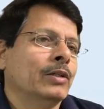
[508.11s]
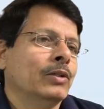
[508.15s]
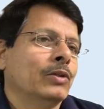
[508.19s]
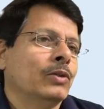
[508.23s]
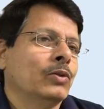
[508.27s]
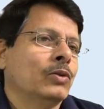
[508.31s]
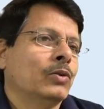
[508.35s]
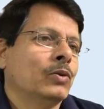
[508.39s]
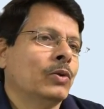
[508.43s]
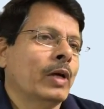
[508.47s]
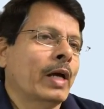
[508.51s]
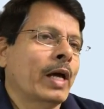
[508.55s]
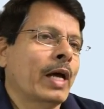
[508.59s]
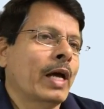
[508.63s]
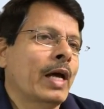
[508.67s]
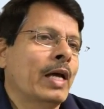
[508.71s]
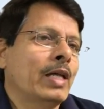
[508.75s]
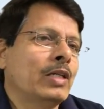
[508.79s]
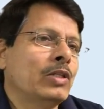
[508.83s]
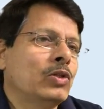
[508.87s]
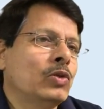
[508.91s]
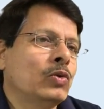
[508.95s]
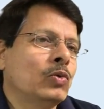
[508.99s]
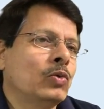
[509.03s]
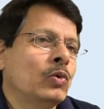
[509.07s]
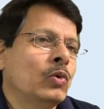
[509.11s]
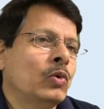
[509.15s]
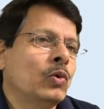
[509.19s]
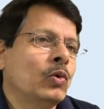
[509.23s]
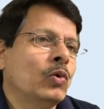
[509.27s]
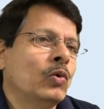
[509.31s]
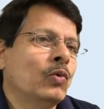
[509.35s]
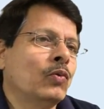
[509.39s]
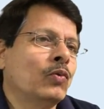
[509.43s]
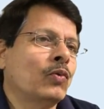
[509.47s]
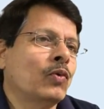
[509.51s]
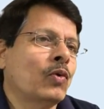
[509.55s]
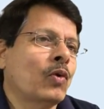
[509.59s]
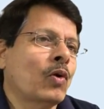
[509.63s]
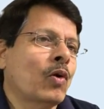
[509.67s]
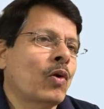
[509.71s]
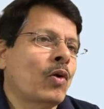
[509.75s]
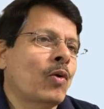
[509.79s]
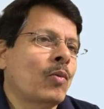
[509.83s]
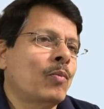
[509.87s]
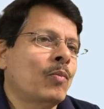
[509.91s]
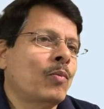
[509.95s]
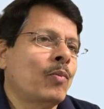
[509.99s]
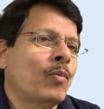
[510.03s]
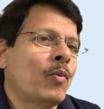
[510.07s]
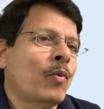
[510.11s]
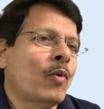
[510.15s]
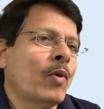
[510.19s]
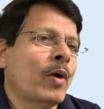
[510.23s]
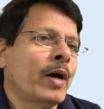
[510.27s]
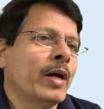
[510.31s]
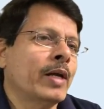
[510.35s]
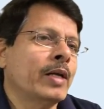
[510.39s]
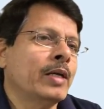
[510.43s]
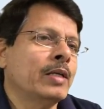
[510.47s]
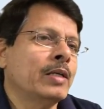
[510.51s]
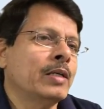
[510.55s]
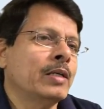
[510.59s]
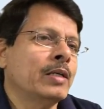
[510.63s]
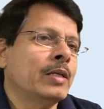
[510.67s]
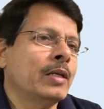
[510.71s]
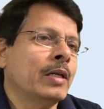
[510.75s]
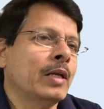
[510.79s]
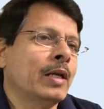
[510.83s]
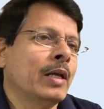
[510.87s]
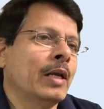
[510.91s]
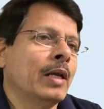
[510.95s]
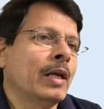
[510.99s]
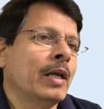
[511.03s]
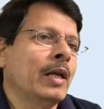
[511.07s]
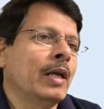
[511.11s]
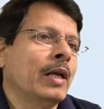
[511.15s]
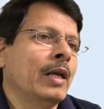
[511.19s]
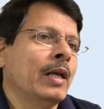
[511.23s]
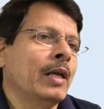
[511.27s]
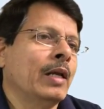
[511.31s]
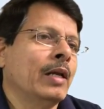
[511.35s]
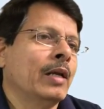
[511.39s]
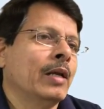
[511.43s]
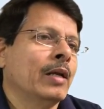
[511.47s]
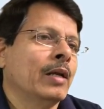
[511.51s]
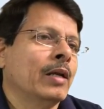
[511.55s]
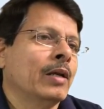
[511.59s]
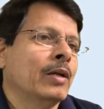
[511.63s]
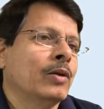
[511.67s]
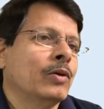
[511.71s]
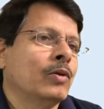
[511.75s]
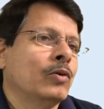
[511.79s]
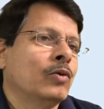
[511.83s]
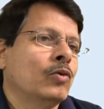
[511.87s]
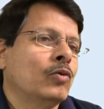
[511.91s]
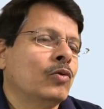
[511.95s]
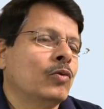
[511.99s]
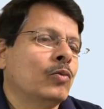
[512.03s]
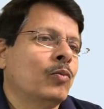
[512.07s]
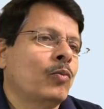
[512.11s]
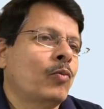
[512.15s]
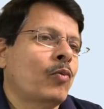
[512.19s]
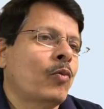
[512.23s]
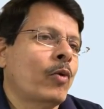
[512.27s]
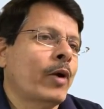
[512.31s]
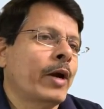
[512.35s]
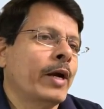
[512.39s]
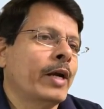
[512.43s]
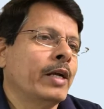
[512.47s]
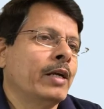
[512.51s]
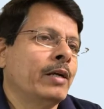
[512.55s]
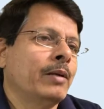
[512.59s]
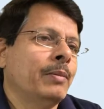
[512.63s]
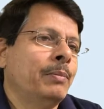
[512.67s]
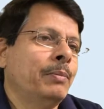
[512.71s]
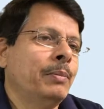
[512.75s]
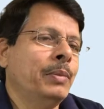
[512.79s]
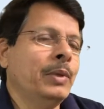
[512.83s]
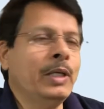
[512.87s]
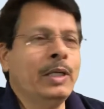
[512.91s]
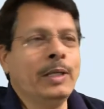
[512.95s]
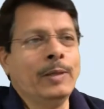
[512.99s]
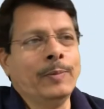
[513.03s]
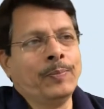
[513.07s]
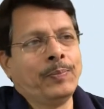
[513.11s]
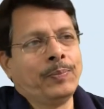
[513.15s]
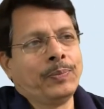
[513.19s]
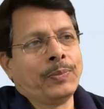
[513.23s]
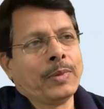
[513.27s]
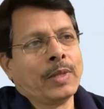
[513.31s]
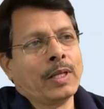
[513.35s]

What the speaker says: So as you go from point A to point B,